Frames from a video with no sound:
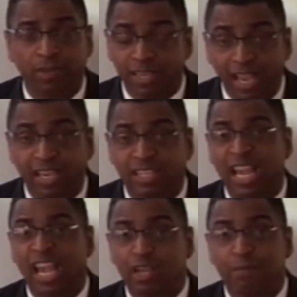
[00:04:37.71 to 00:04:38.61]
Yes,
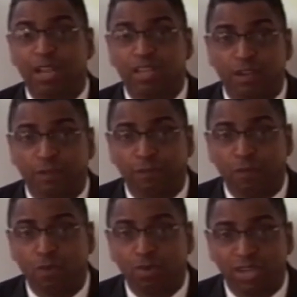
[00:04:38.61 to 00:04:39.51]
as much as
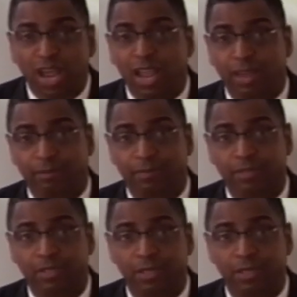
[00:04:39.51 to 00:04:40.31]
four times.